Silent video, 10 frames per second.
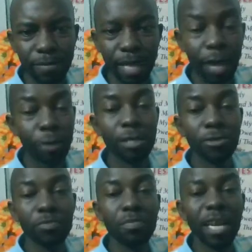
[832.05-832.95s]
according
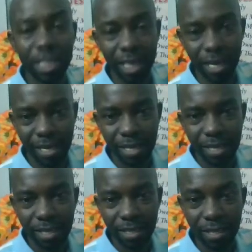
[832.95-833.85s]
to Marcia
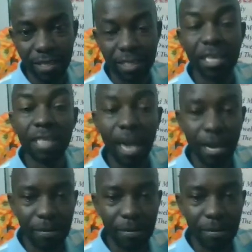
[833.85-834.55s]
Senator.